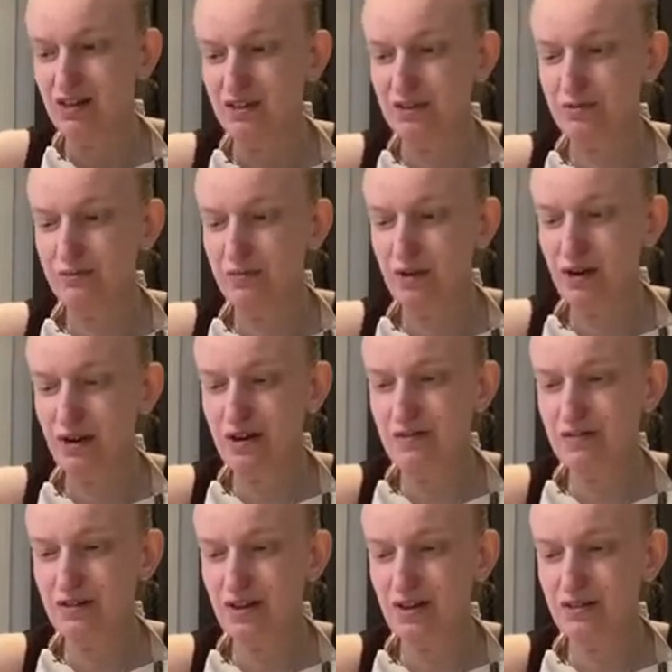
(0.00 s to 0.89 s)
So what
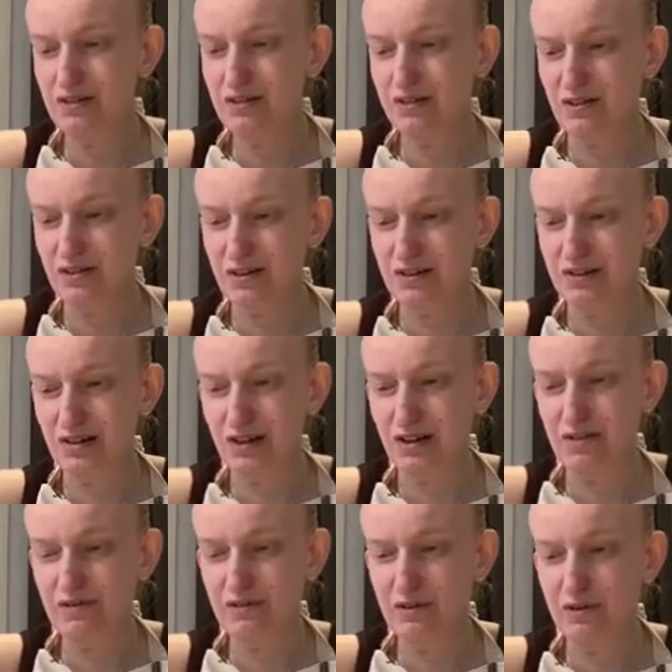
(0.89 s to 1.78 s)
I've then done is I
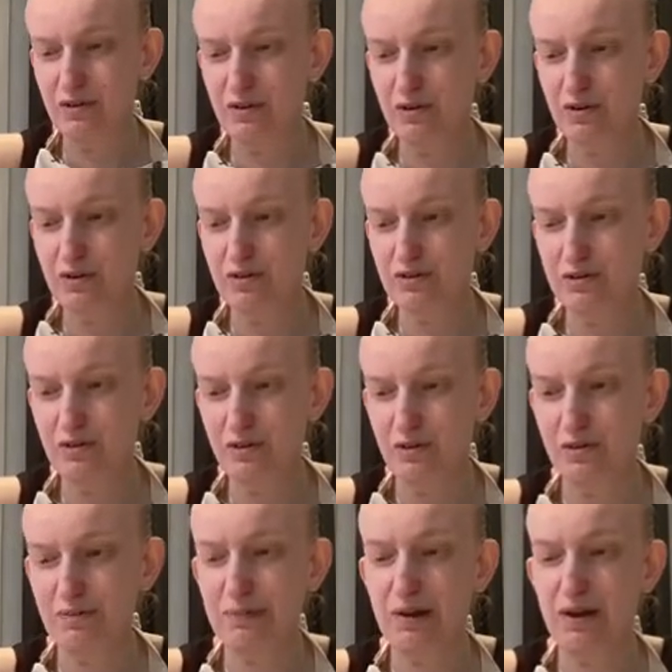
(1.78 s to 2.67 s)
have cut
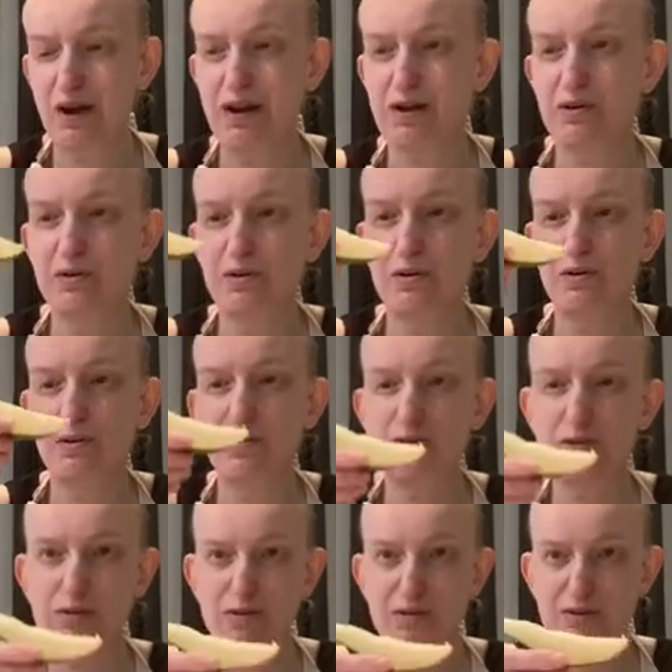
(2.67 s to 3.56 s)
up and
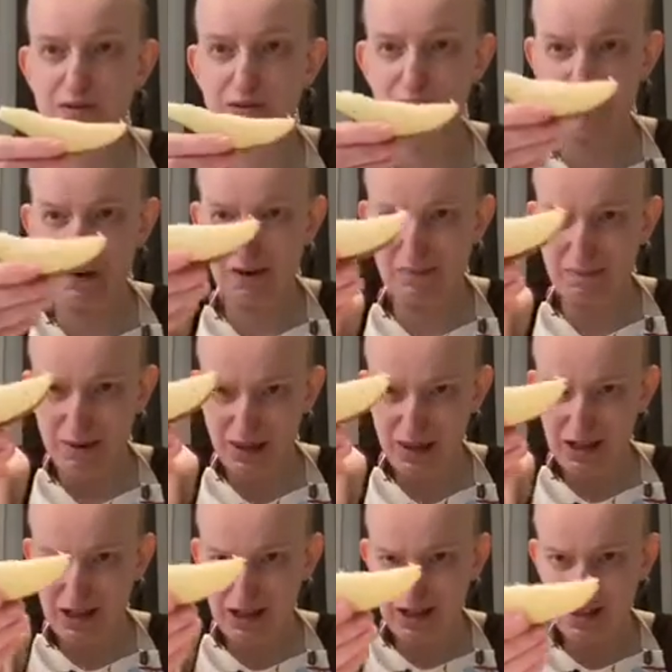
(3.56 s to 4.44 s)
cored my
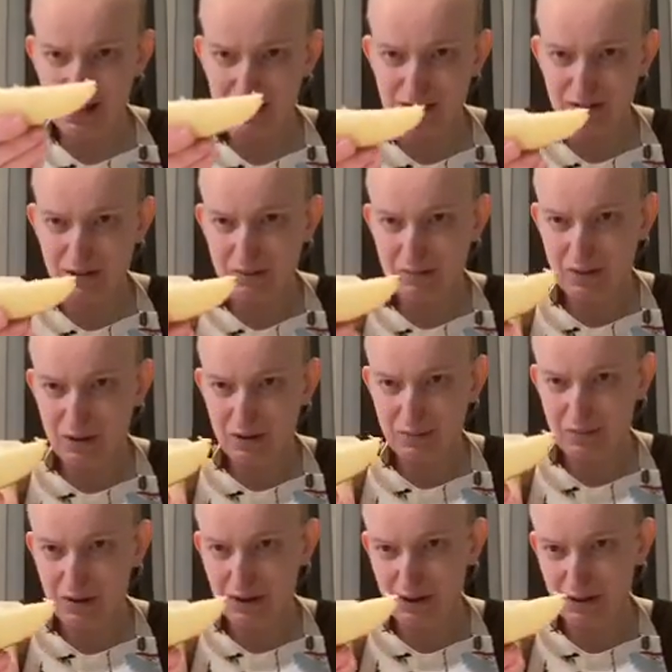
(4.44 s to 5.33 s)
pear, as you may or
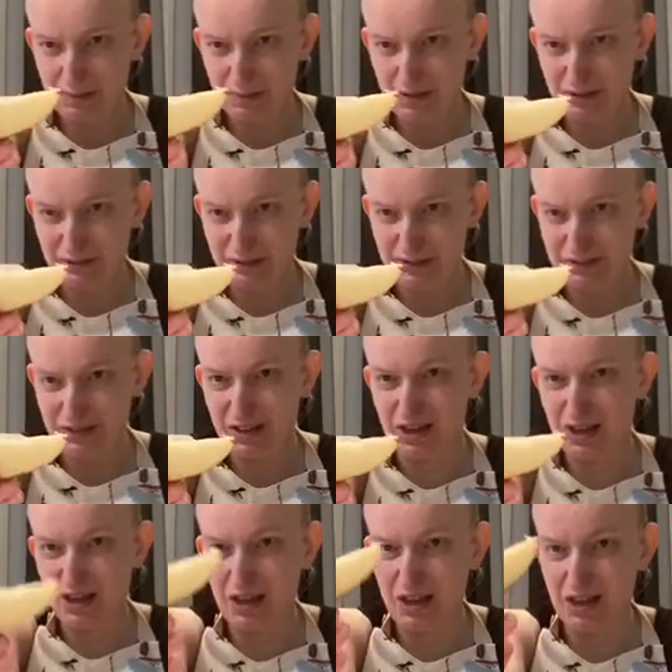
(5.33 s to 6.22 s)
may not be able to
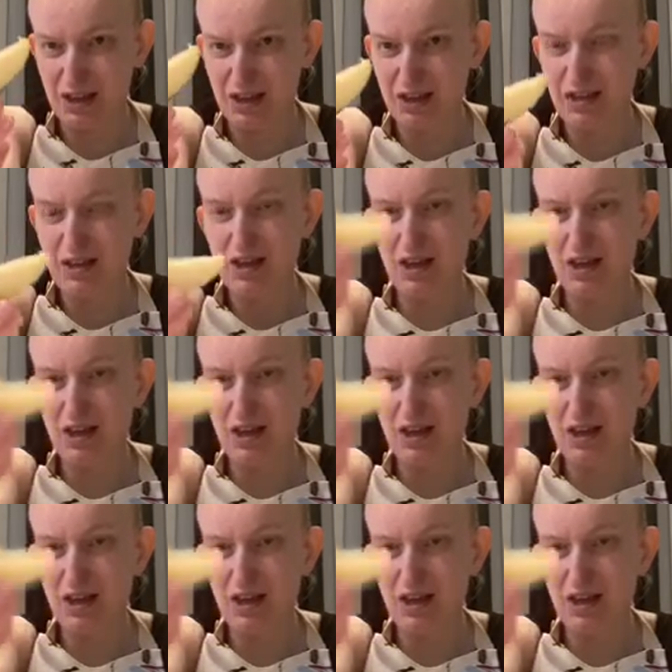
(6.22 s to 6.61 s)
see here,